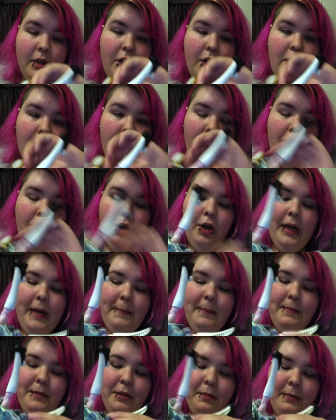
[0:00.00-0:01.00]
Her
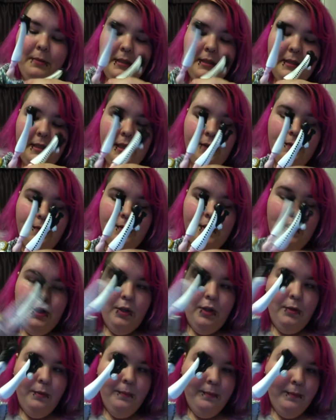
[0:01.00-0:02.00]
hips are a bit stiff
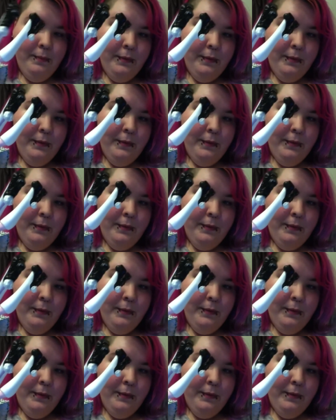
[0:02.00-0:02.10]
too,